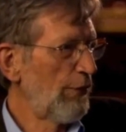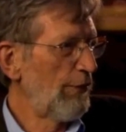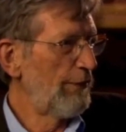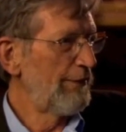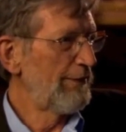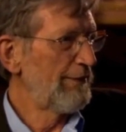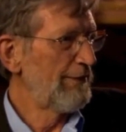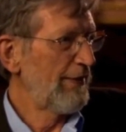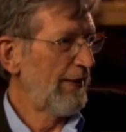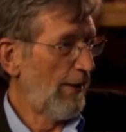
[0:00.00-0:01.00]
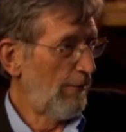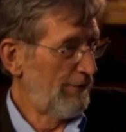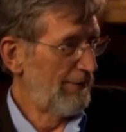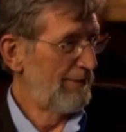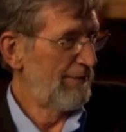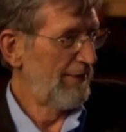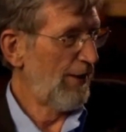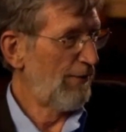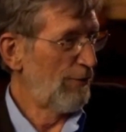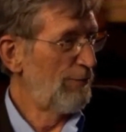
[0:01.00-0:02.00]
actual world, alpha,
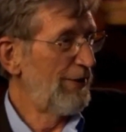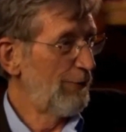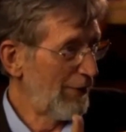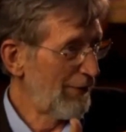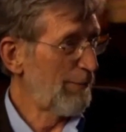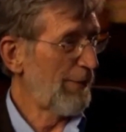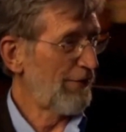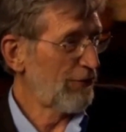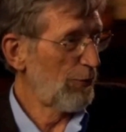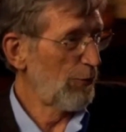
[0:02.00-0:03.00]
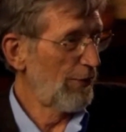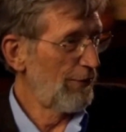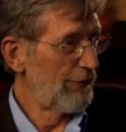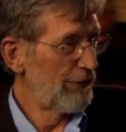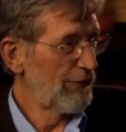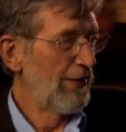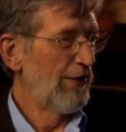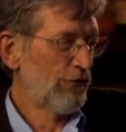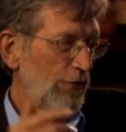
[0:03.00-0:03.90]
alpha being one of the possible worlds.